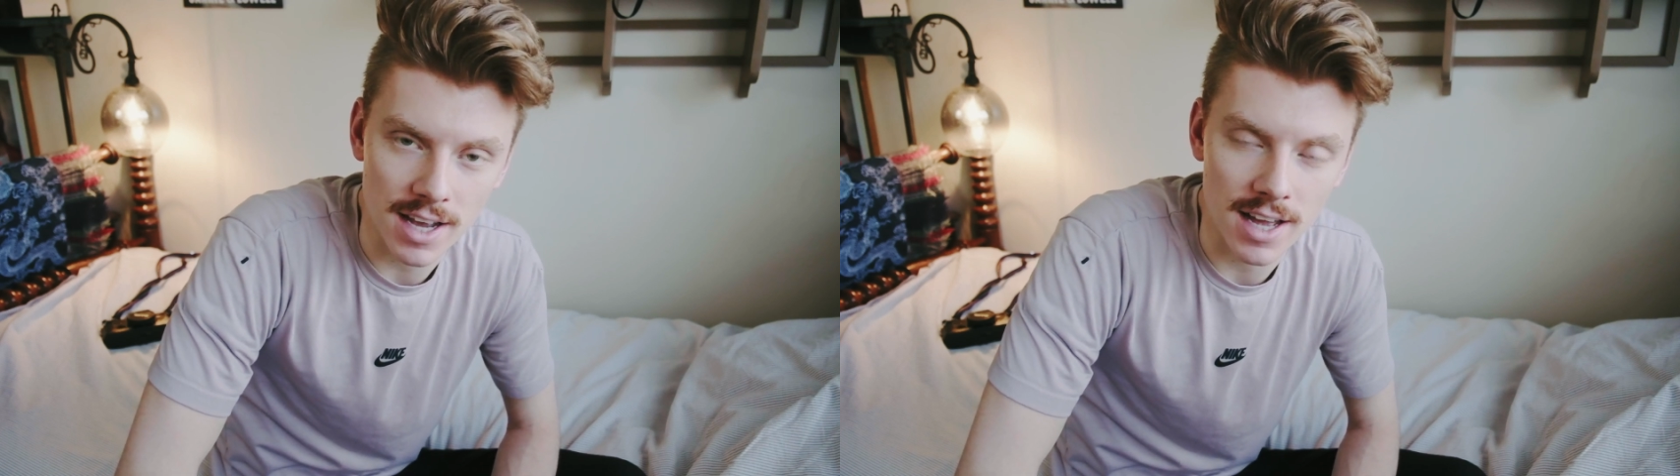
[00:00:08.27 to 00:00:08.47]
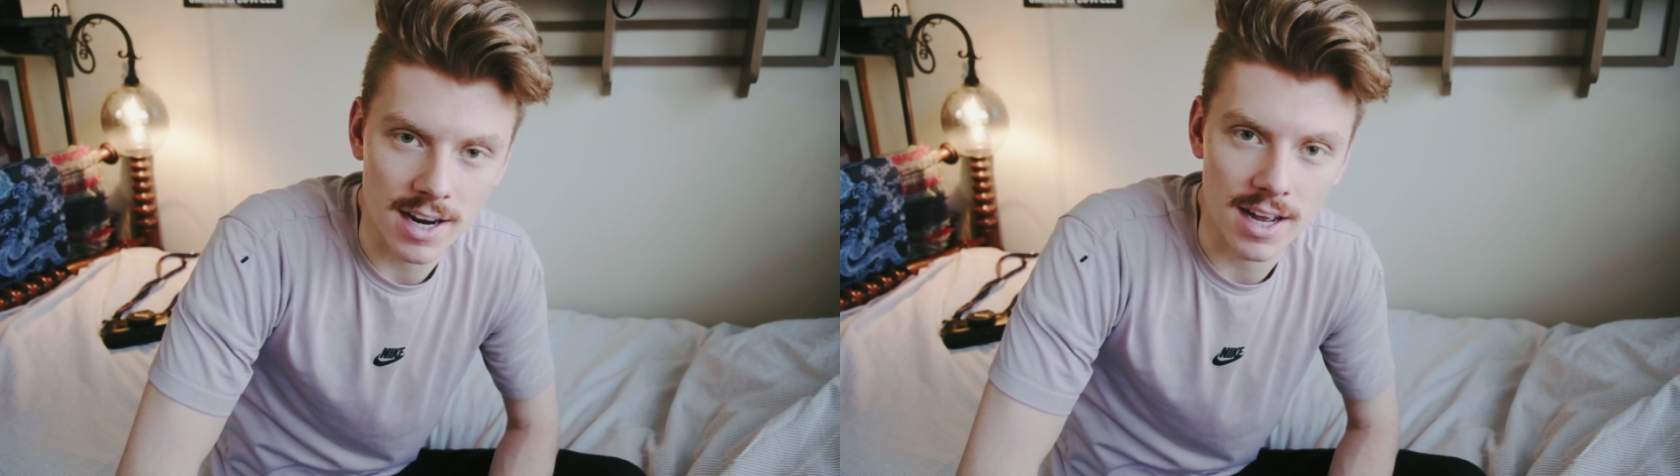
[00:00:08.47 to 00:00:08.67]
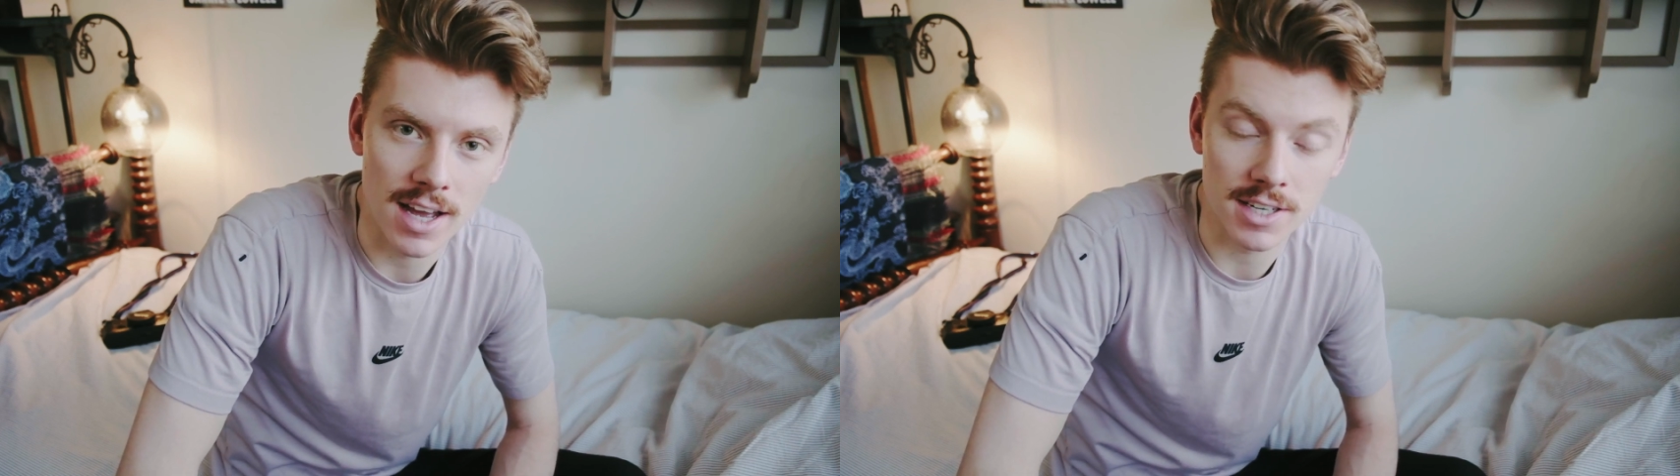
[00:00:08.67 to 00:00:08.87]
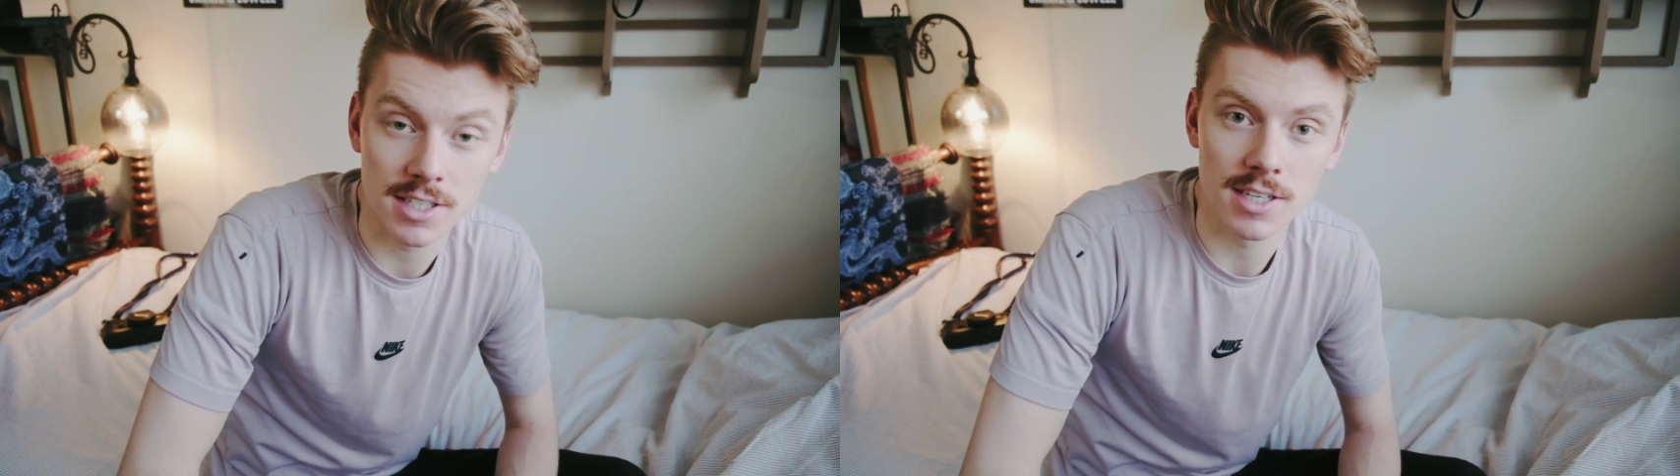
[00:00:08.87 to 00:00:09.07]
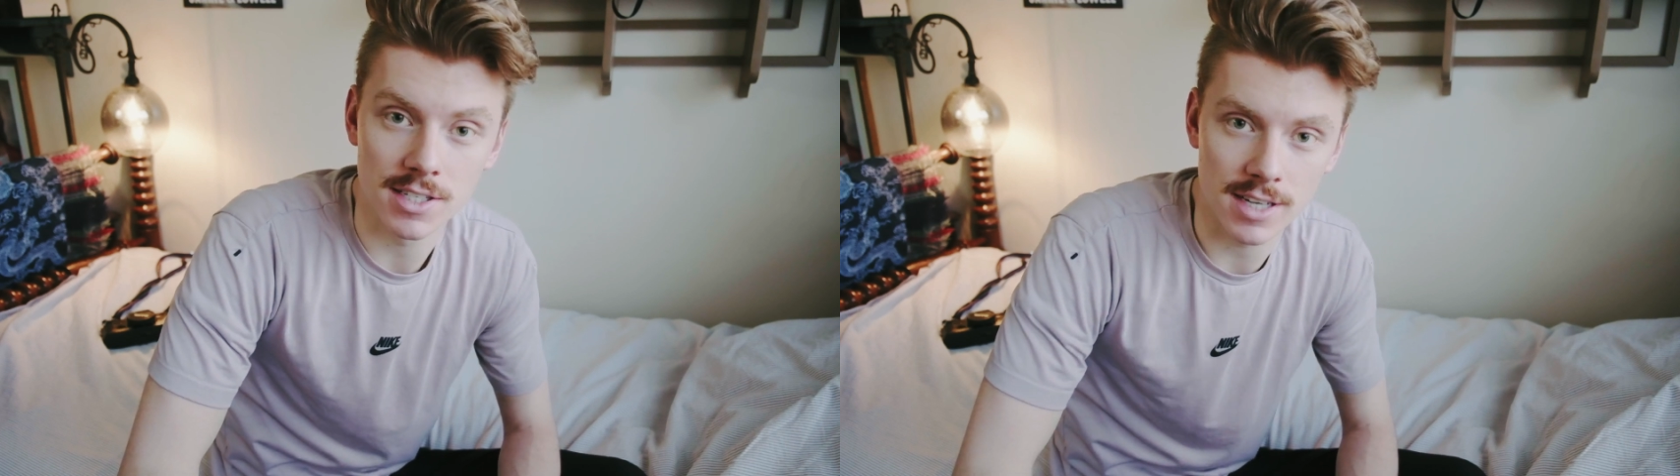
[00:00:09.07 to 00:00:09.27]
and I
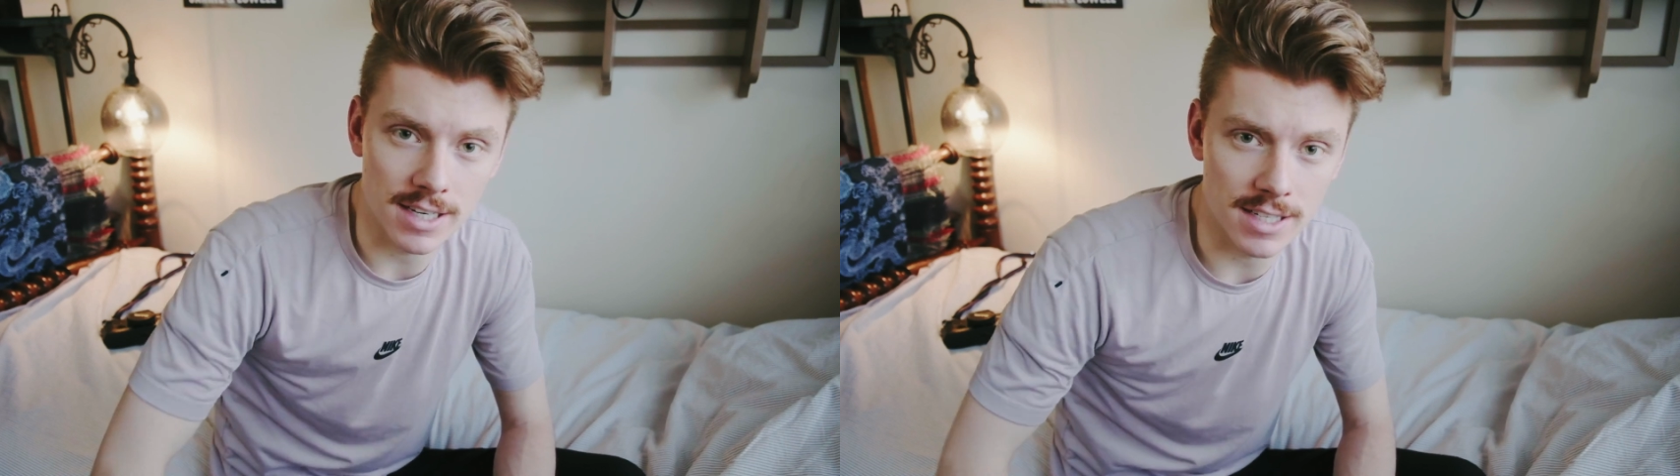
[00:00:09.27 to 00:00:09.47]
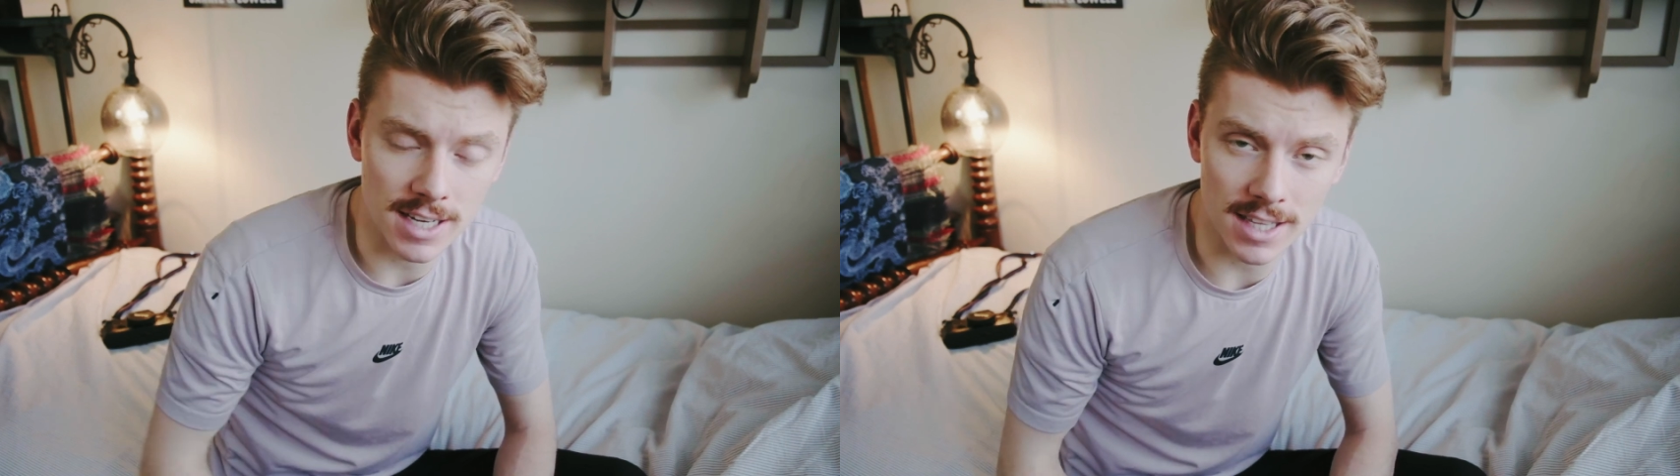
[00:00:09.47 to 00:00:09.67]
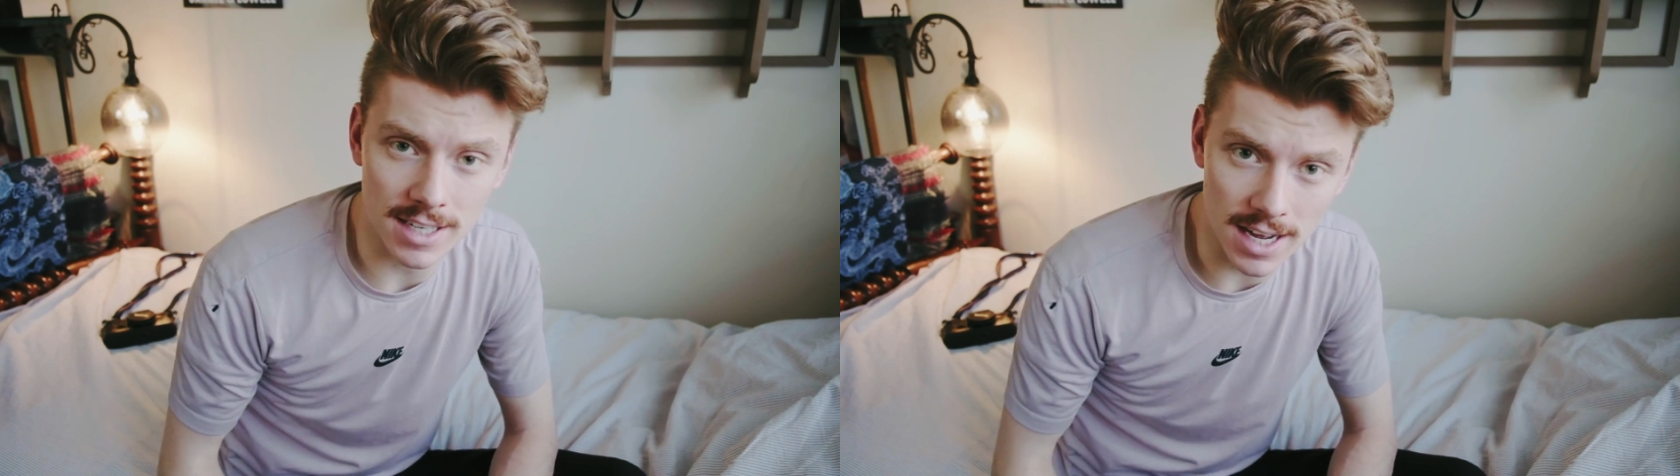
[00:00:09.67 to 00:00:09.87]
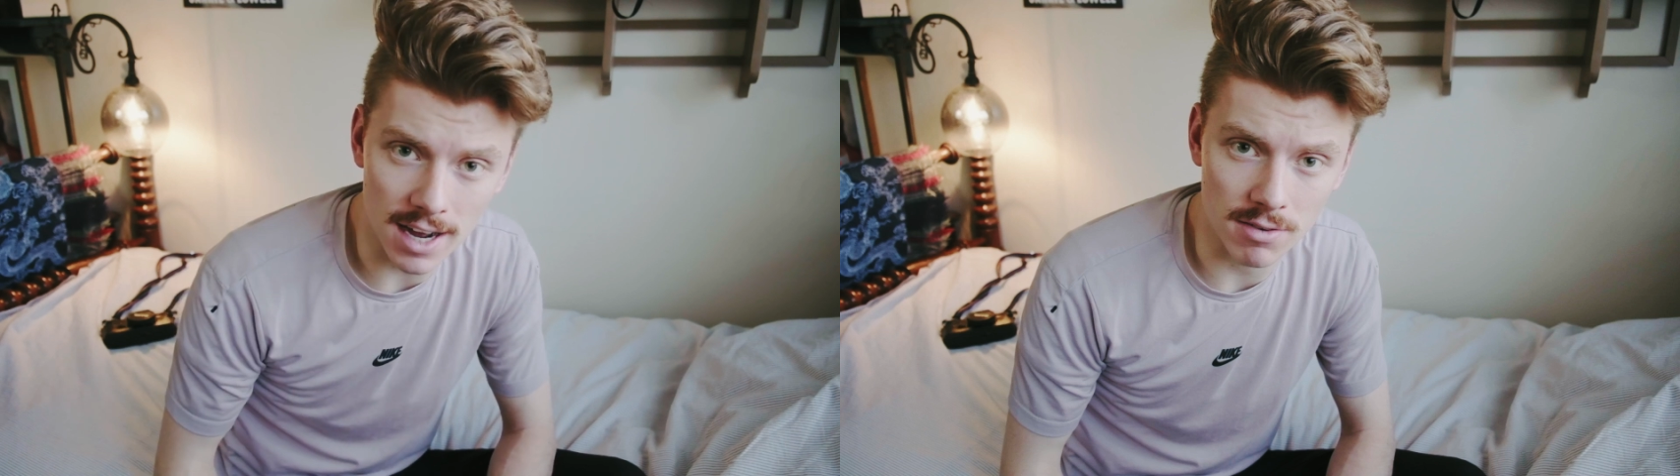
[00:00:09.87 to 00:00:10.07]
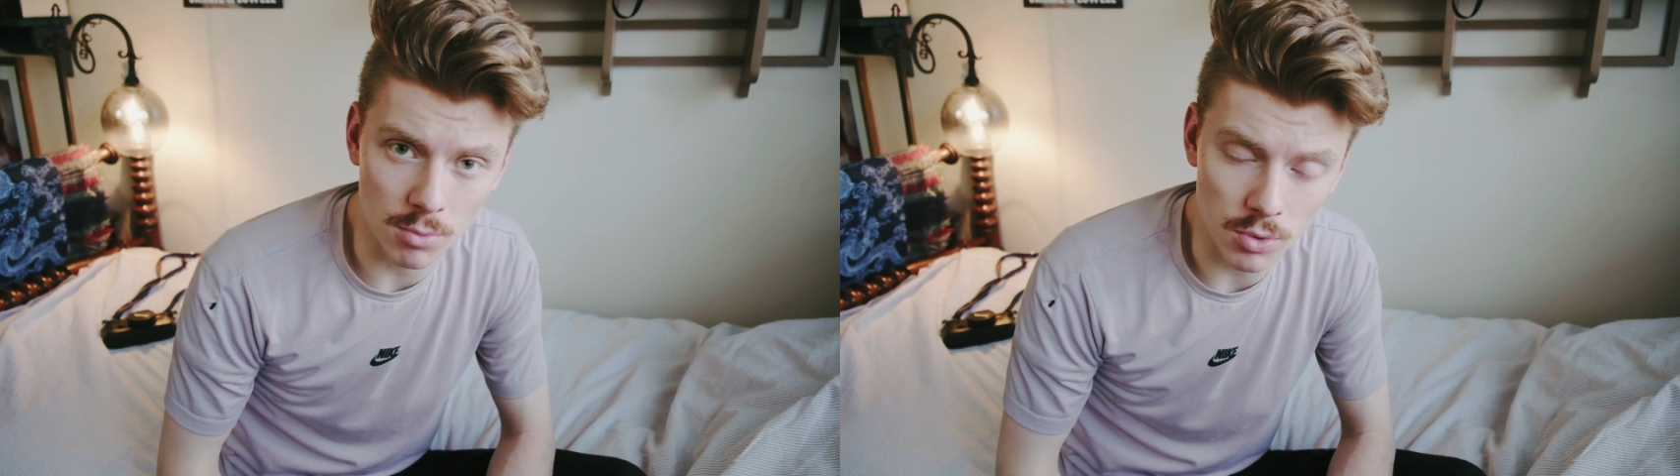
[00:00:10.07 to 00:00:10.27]
actually decided to take the day
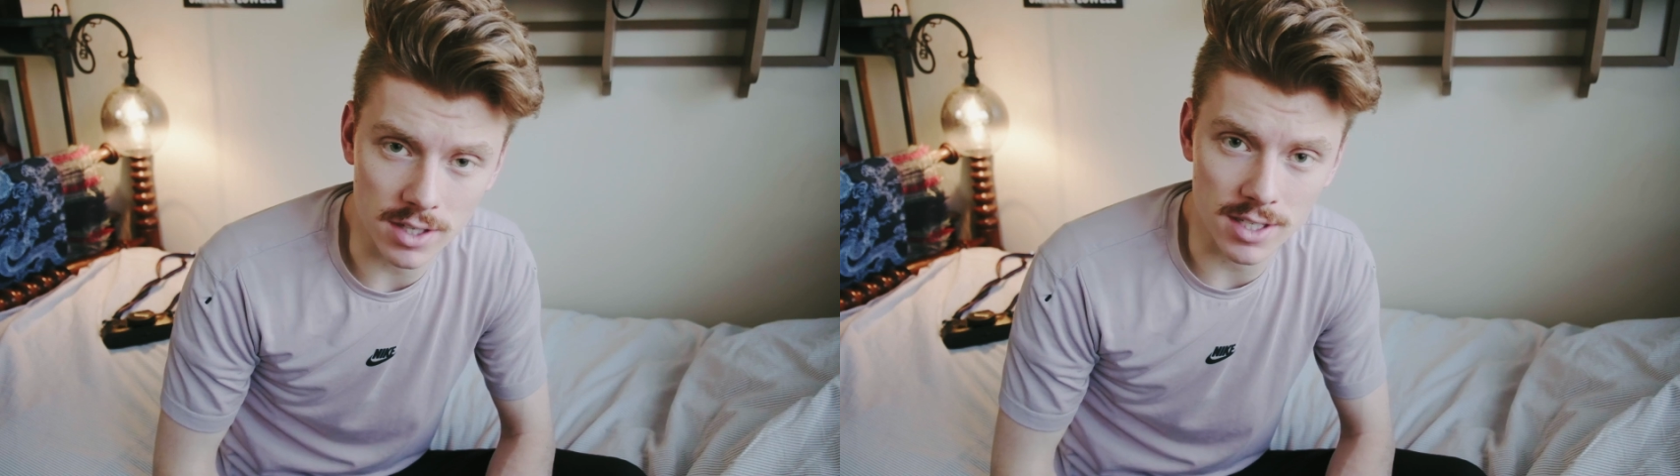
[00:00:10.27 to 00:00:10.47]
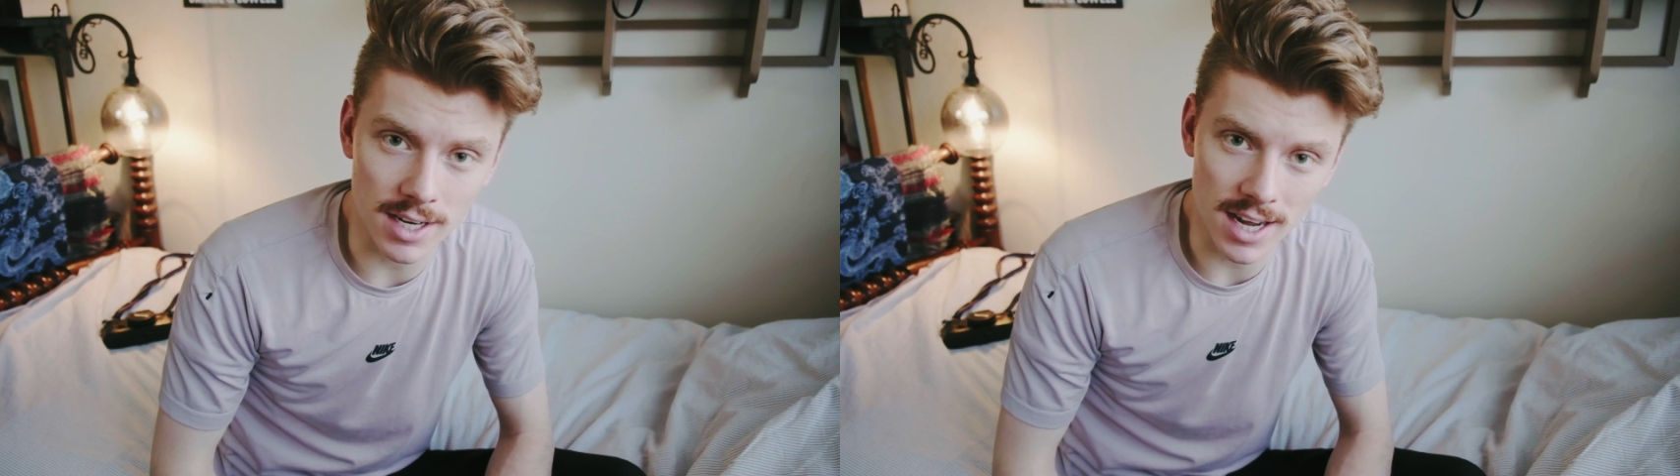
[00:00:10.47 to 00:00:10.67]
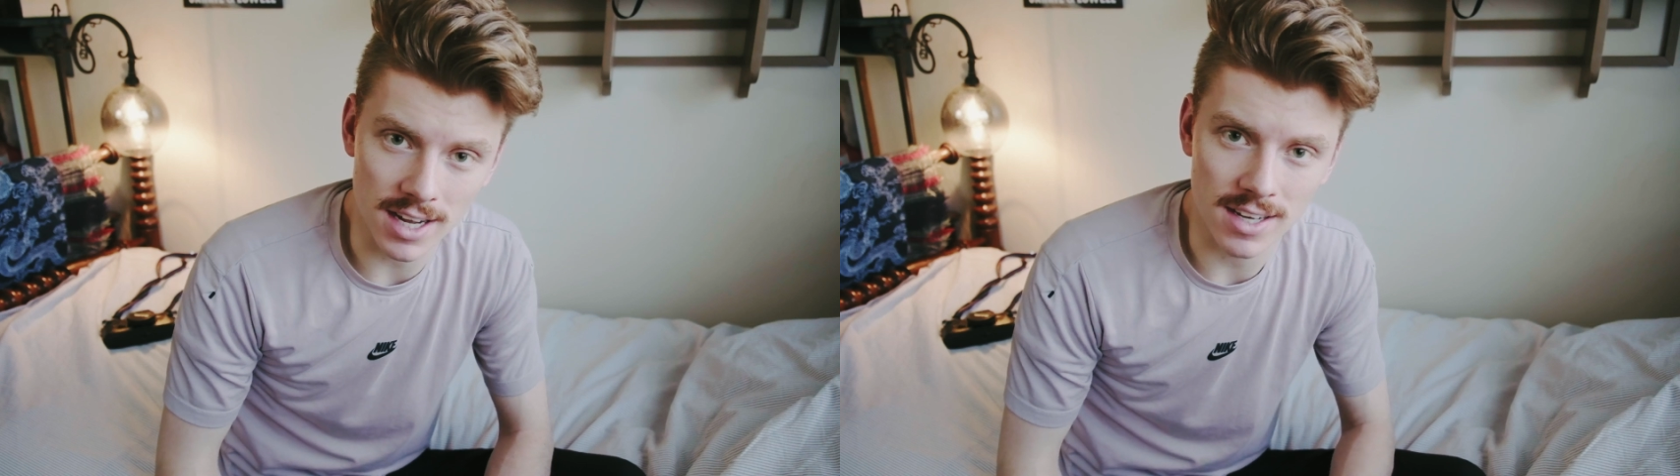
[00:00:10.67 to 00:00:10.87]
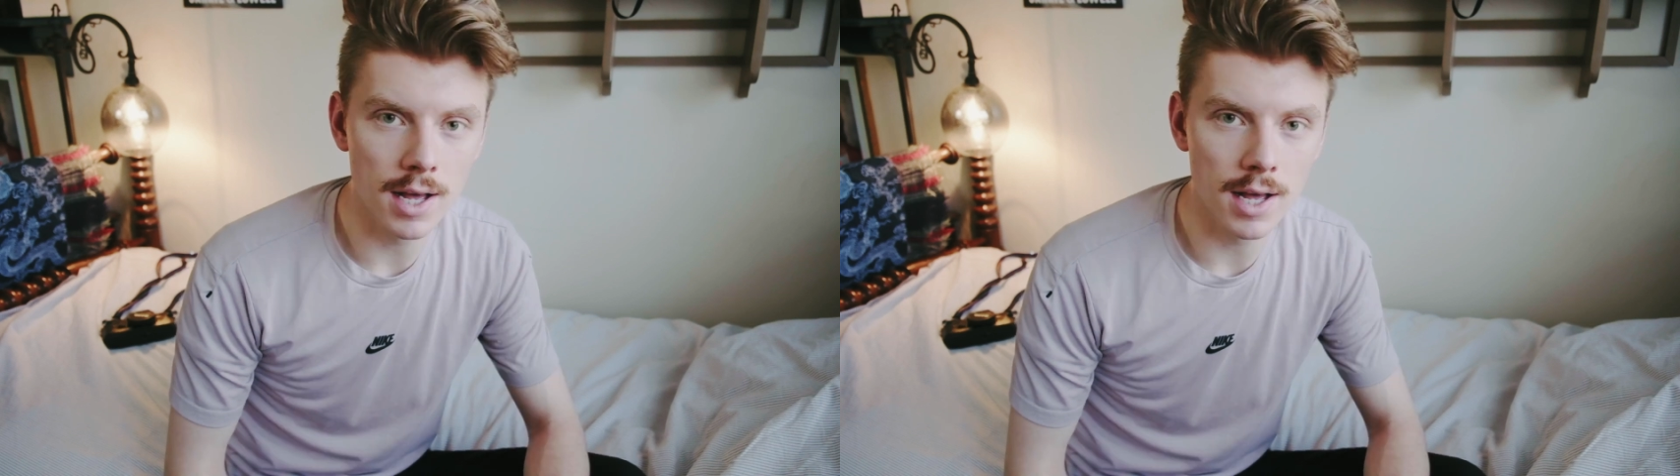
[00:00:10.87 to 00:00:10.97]
off from work today.